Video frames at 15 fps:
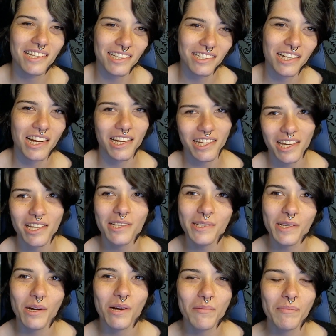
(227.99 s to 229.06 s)
Jak X
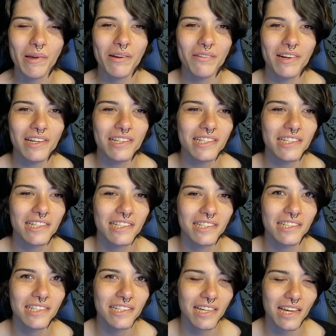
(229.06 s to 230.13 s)
Combat Racing
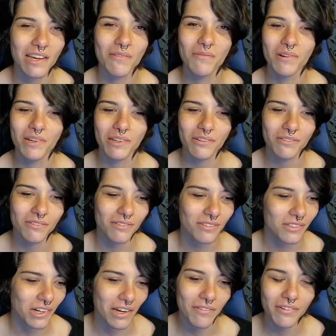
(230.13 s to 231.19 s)
is a game where you
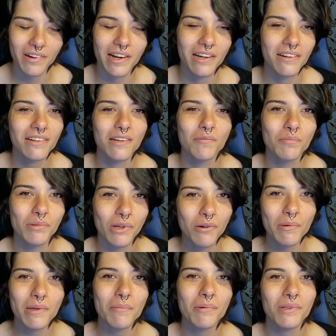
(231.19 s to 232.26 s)
drive around and blow
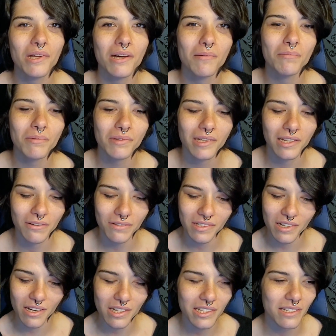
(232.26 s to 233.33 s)
people up. It was
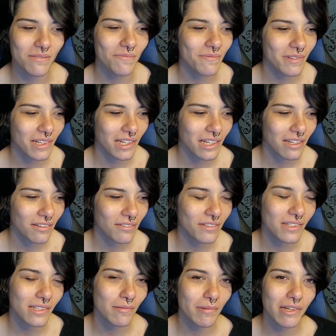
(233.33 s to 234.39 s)
awesome. It
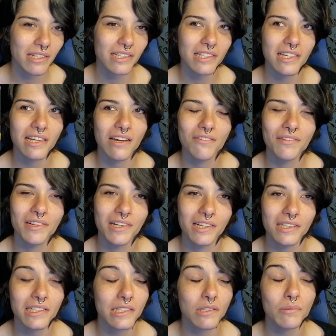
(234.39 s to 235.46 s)
was the best thing ever. I
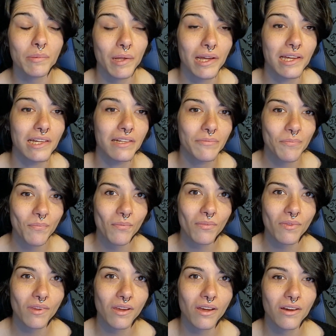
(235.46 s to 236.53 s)
still play it.
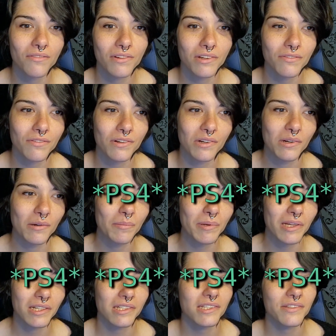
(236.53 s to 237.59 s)
I have it for
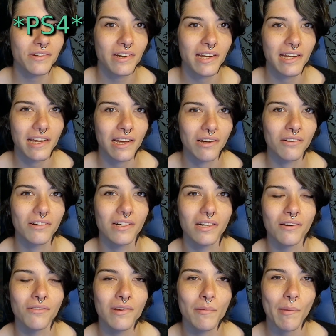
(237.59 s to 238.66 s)
PS3 now,
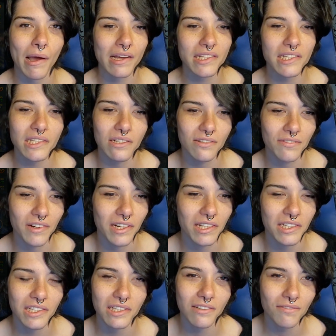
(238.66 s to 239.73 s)
a remastered
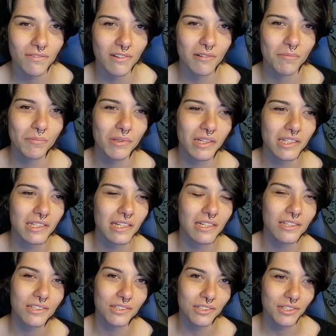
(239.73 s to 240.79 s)
version from
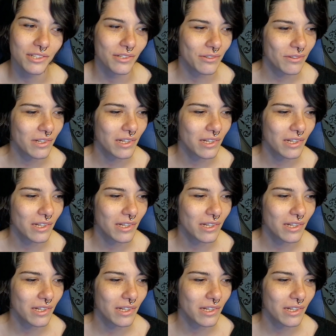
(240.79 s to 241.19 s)
PlayStation 2.